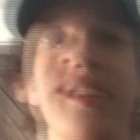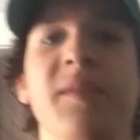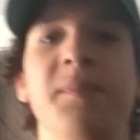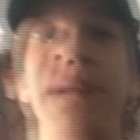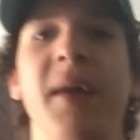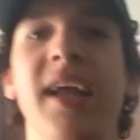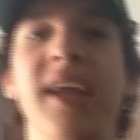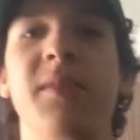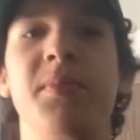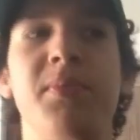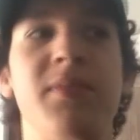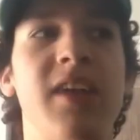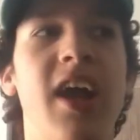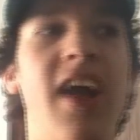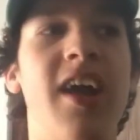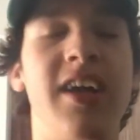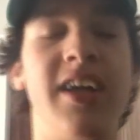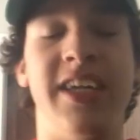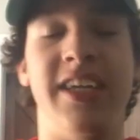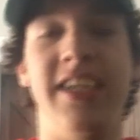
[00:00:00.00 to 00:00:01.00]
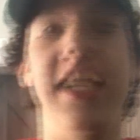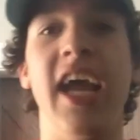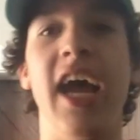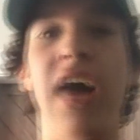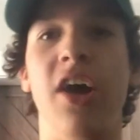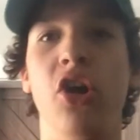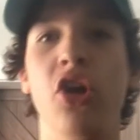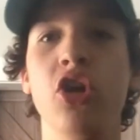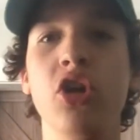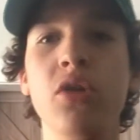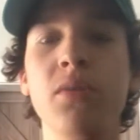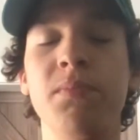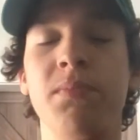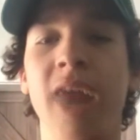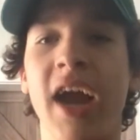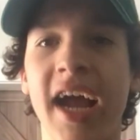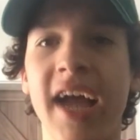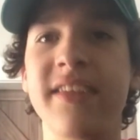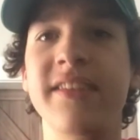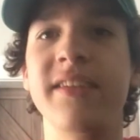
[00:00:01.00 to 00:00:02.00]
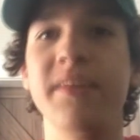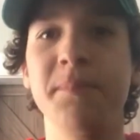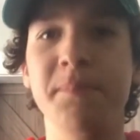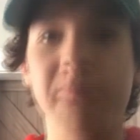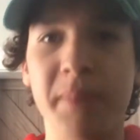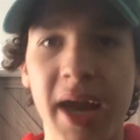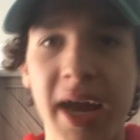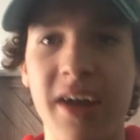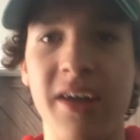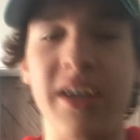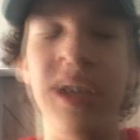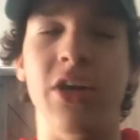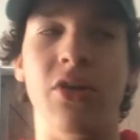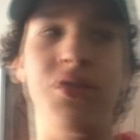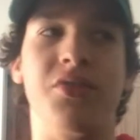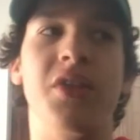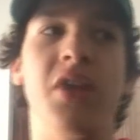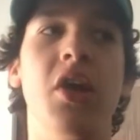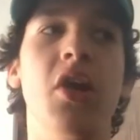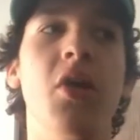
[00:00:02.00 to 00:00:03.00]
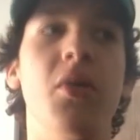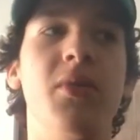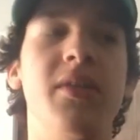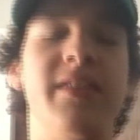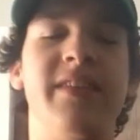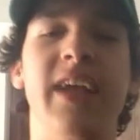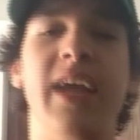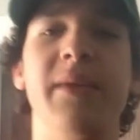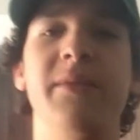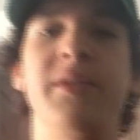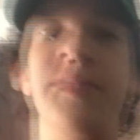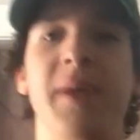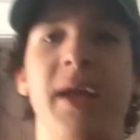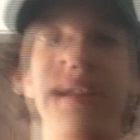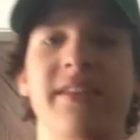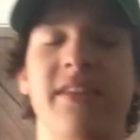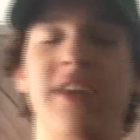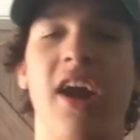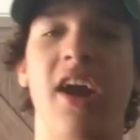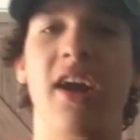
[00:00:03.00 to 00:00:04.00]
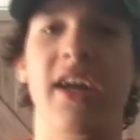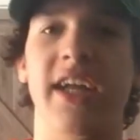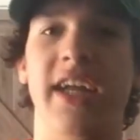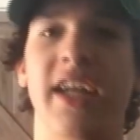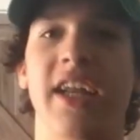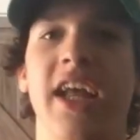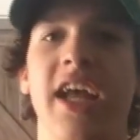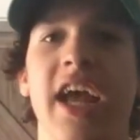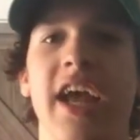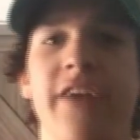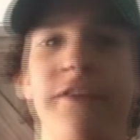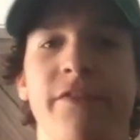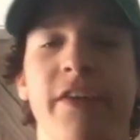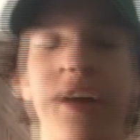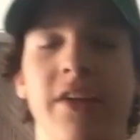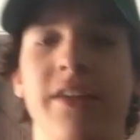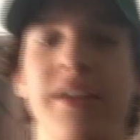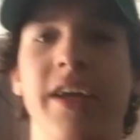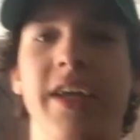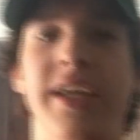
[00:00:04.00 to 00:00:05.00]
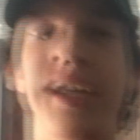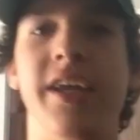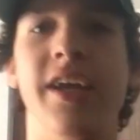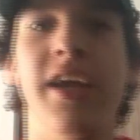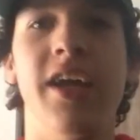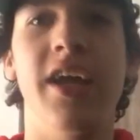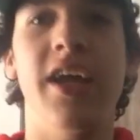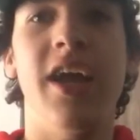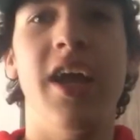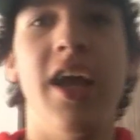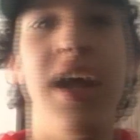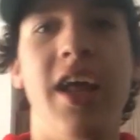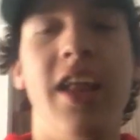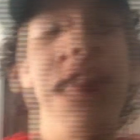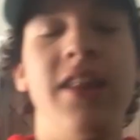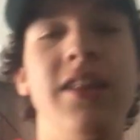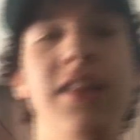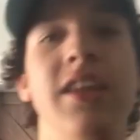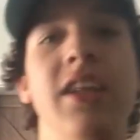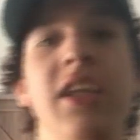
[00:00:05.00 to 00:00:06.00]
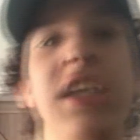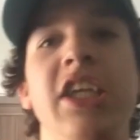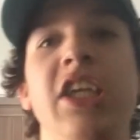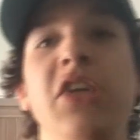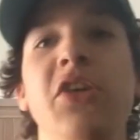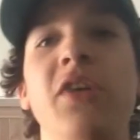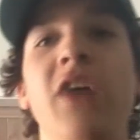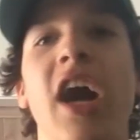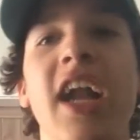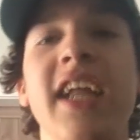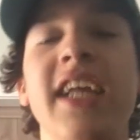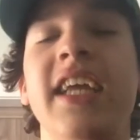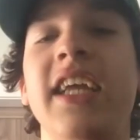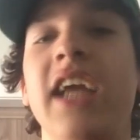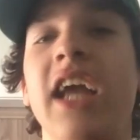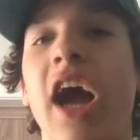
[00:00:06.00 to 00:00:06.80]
his best target. Yeah, who? Braxton Berrios was Sam's best target, it felt like. You got to